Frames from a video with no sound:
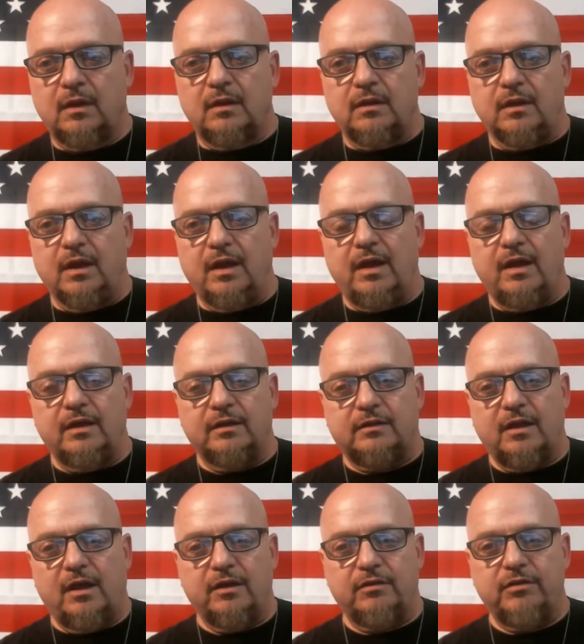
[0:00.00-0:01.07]
Yeah,
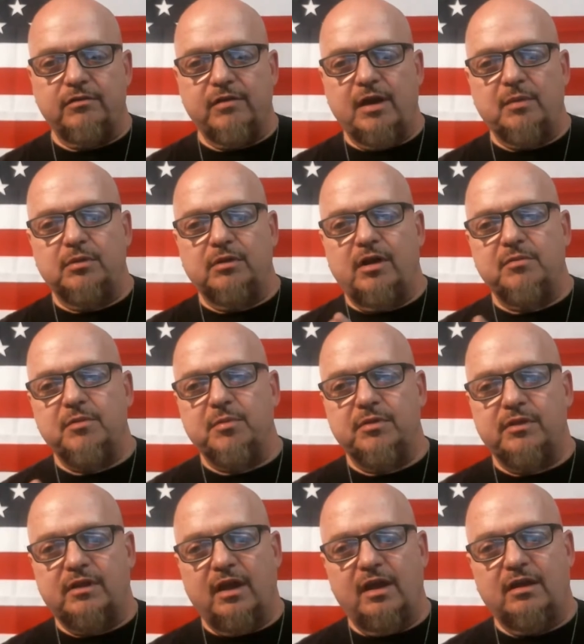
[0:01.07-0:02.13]
Calgary Rambler. I remember
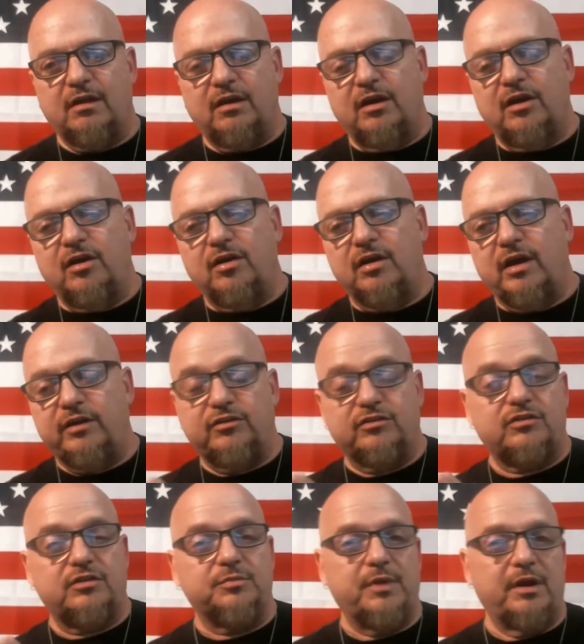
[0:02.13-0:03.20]
the K car. And
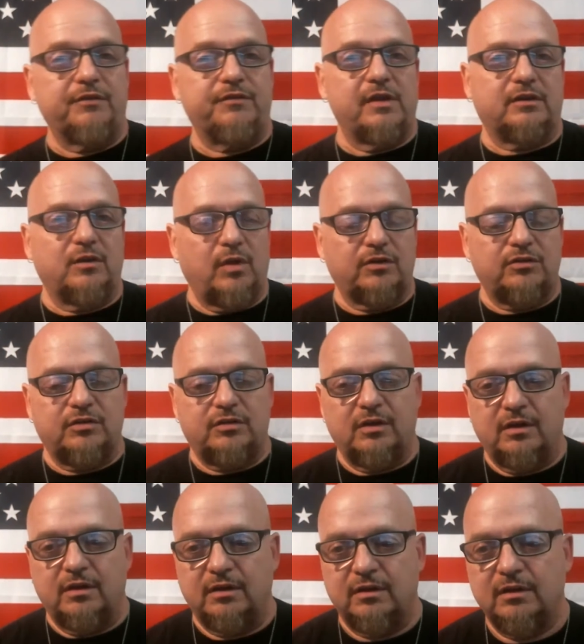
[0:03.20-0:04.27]
as a matter of fact, I watched,
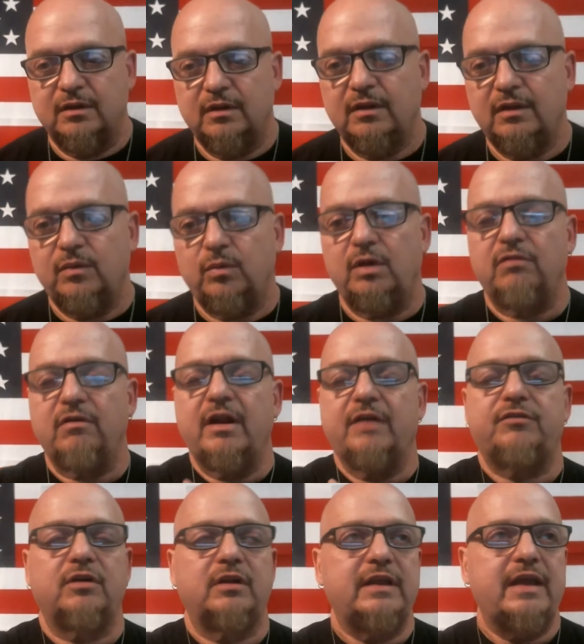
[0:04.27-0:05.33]
right
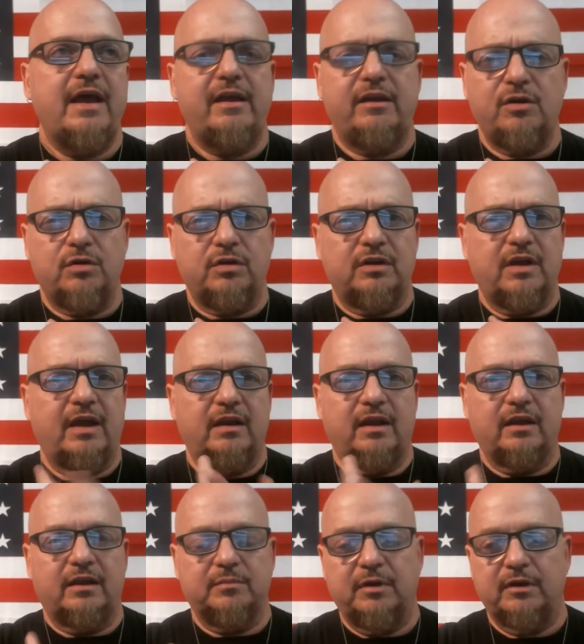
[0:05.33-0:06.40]
after Lee Iacocca died
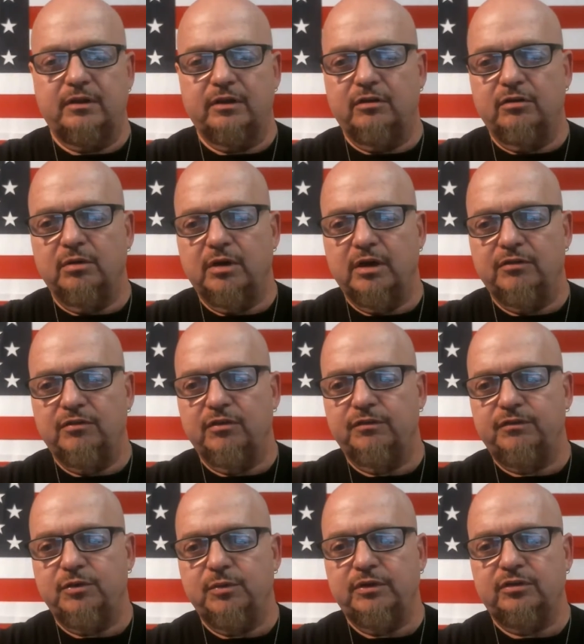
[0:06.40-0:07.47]
like a month ago or whatever, a
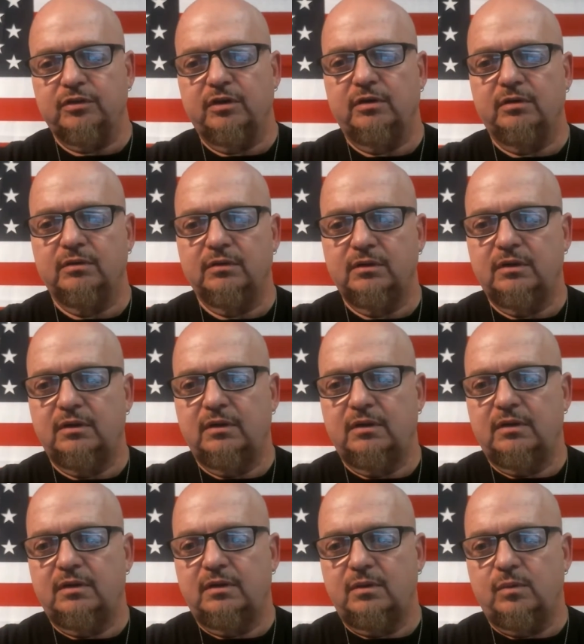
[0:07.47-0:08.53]
few weeks ago,
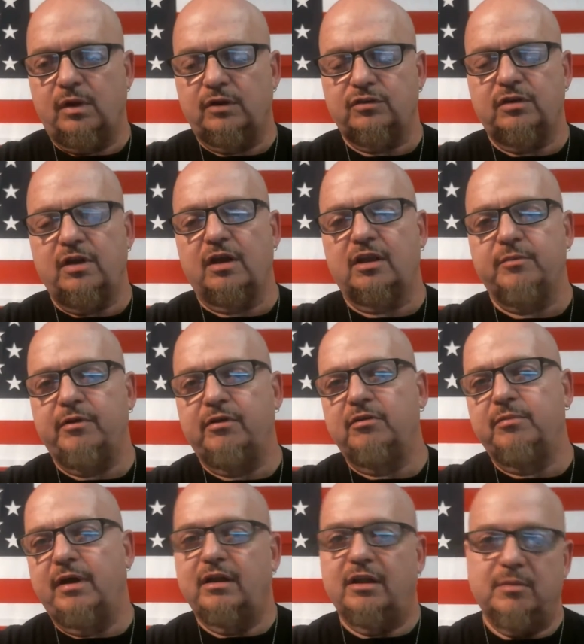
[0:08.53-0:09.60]
watched a documentary
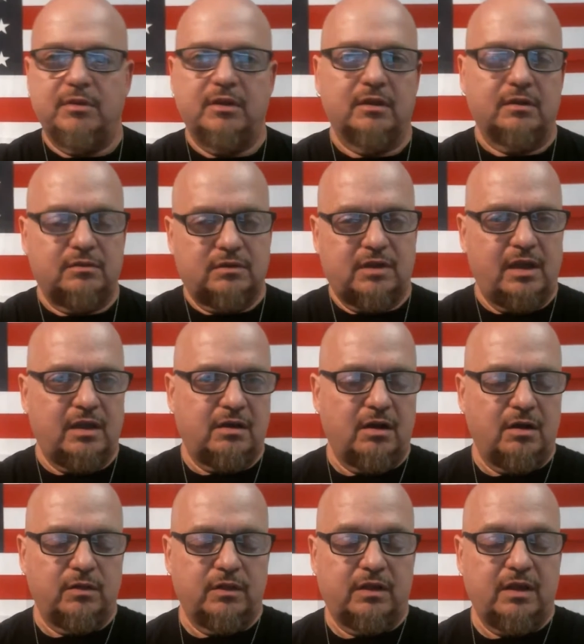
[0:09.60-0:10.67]
about him and the K
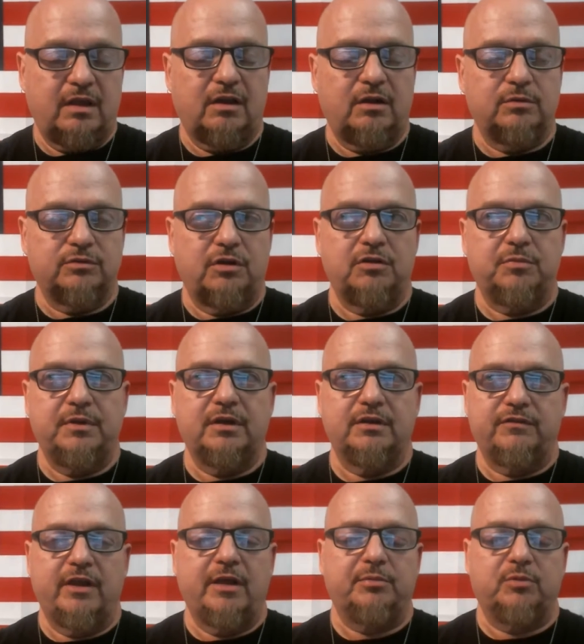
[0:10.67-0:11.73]
car. The K car was already being
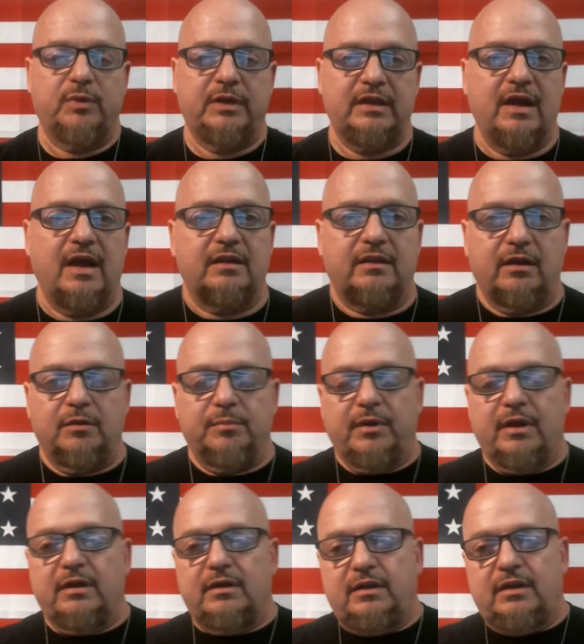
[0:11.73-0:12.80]
developed when he got there,
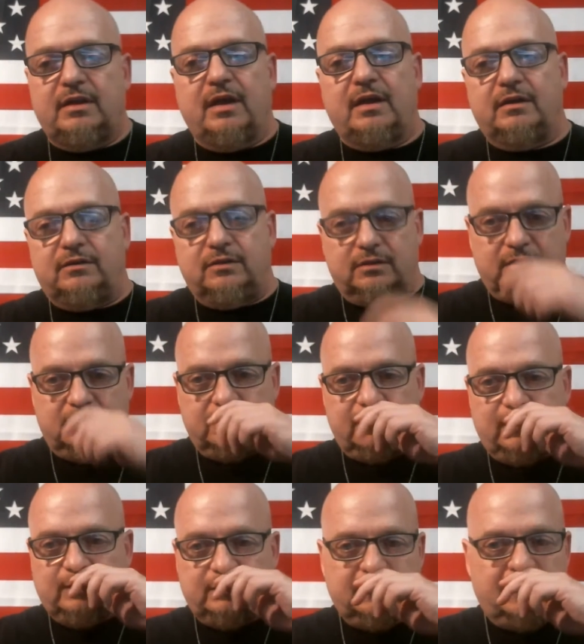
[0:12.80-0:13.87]
but he kind of took it to the
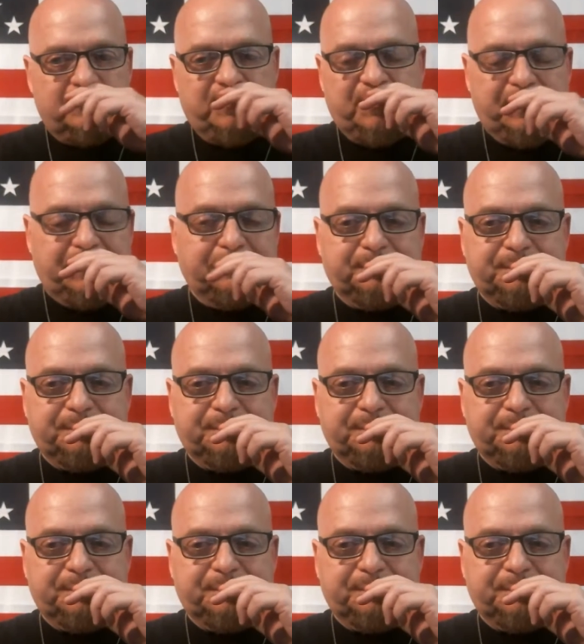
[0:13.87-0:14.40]
next level. And